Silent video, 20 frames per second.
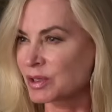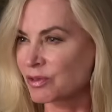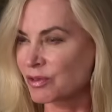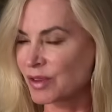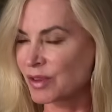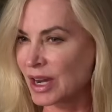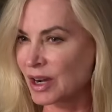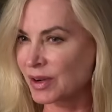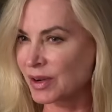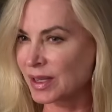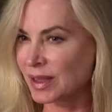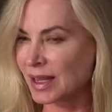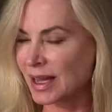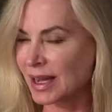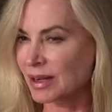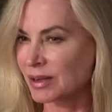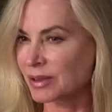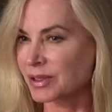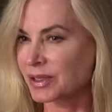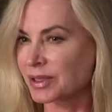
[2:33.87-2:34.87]
was very
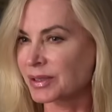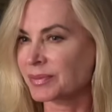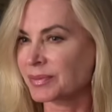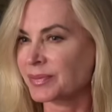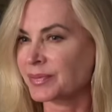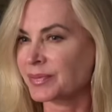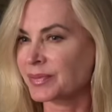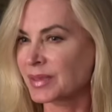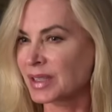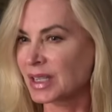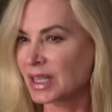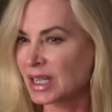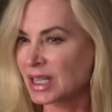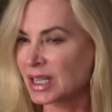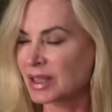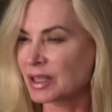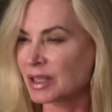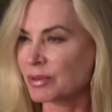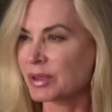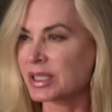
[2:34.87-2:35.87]
loud.
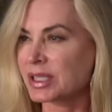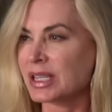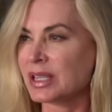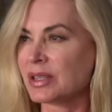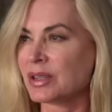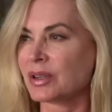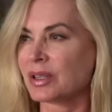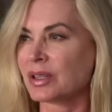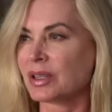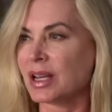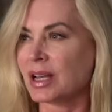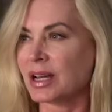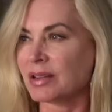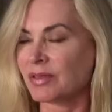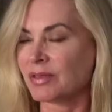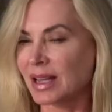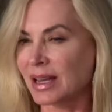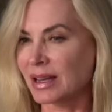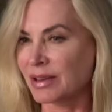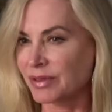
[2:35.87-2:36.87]
There was either a lot
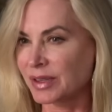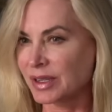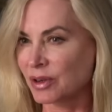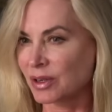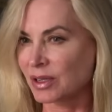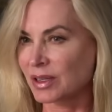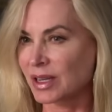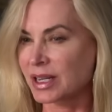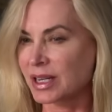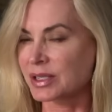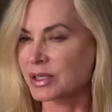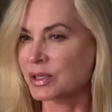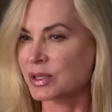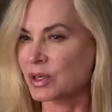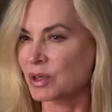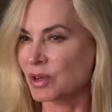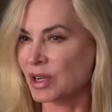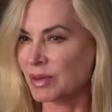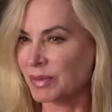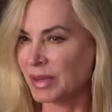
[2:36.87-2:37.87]
of laughing or a lot of
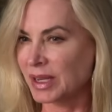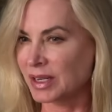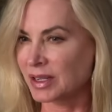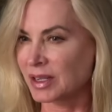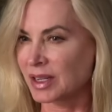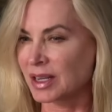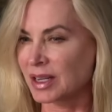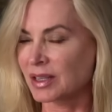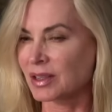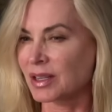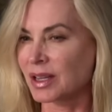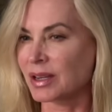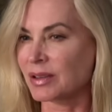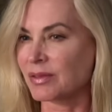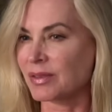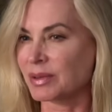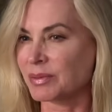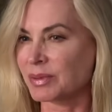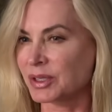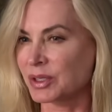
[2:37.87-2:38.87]
screaming, not a lot
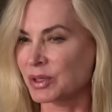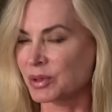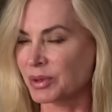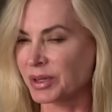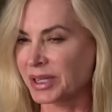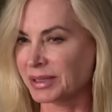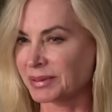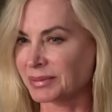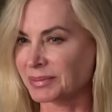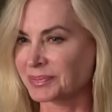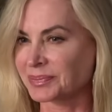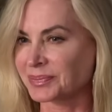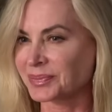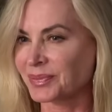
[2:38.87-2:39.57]
of in between.